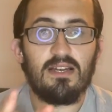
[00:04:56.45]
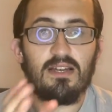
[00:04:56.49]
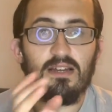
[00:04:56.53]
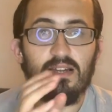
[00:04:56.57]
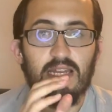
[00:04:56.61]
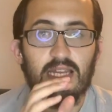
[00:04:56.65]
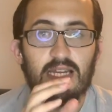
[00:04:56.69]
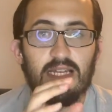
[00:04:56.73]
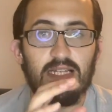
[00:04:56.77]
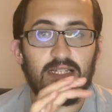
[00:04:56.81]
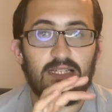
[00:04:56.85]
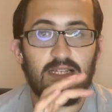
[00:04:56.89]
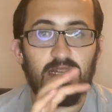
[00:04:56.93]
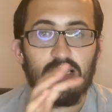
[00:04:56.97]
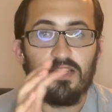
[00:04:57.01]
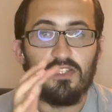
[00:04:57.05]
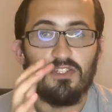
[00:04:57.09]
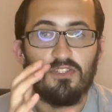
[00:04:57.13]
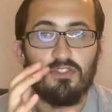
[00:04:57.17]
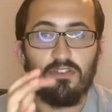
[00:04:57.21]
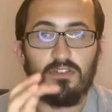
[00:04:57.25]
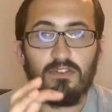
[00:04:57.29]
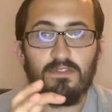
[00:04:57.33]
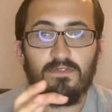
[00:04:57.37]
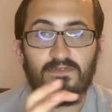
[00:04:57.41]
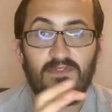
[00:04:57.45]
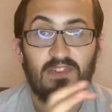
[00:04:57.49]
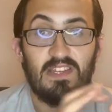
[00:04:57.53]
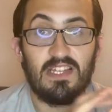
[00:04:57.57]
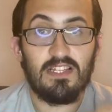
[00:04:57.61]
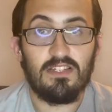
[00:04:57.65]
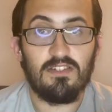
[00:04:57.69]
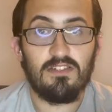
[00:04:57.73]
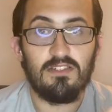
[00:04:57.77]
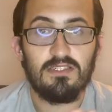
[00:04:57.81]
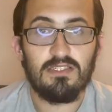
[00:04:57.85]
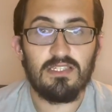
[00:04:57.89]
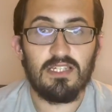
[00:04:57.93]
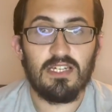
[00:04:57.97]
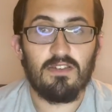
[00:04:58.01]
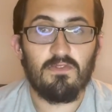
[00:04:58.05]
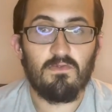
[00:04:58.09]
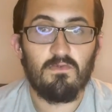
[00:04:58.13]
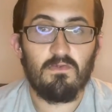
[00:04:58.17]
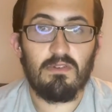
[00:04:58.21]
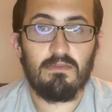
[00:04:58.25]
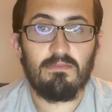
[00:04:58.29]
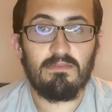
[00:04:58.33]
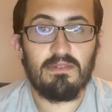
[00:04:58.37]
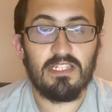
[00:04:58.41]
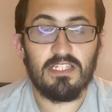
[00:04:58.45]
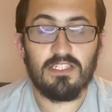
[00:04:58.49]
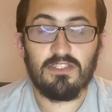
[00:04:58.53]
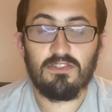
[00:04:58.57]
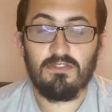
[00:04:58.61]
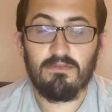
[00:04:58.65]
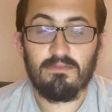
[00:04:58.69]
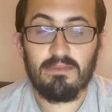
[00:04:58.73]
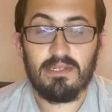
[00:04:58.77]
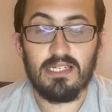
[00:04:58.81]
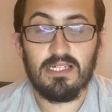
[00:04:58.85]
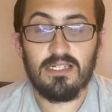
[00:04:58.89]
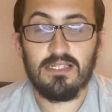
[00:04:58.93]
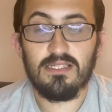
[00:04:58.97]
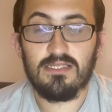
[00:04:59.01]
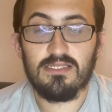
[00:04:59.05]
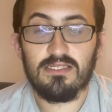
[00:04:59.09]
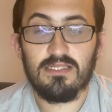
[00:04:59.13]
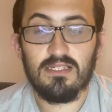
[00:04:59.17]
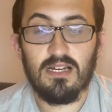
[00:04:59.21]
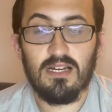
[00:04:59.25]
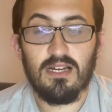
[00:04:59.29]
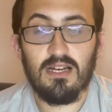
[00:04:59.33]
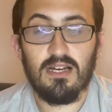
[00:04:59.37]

like a short video like one minute two minutes